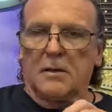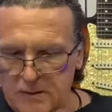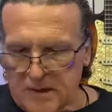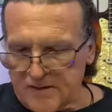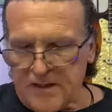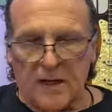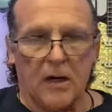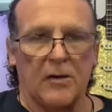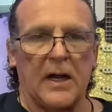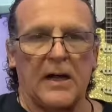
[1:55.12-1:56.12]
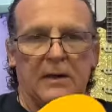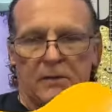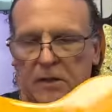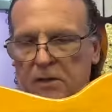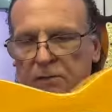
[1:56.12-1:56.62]
like I said already,
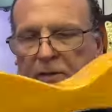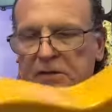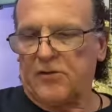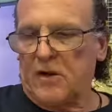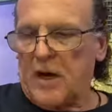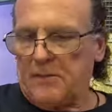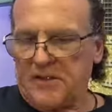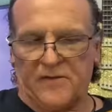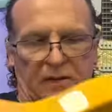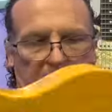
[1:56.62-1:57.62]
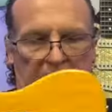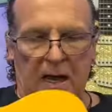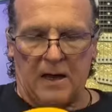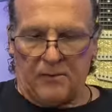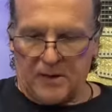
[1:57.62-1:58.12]
you know, these grommets fell
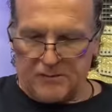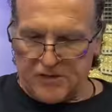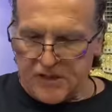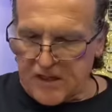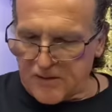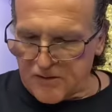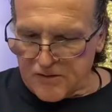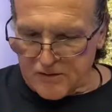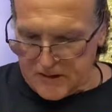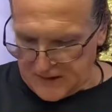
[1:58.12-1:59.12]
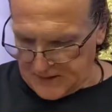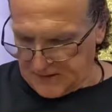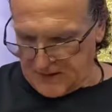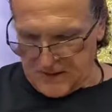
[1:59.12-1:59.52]
out when I was changing strings.